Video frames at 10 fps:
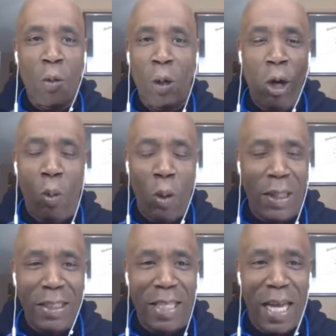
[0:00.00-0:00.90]
we don't
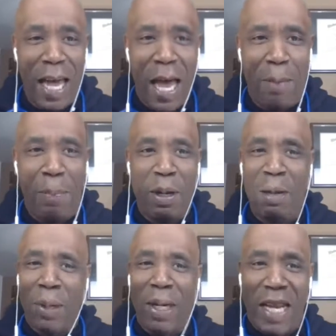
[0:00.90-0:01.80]
want this to
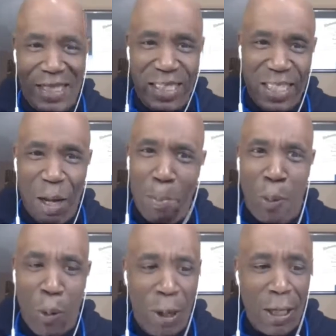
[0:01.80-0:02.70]
happen. But at some
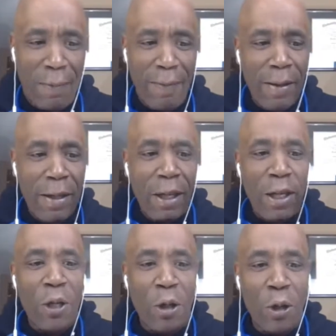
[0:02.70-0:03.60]
point,
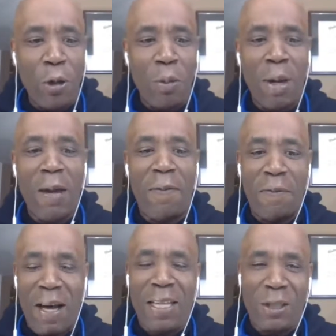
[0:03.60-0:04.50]
you may
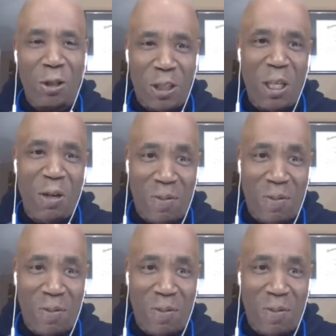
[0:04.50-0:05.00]
find yourself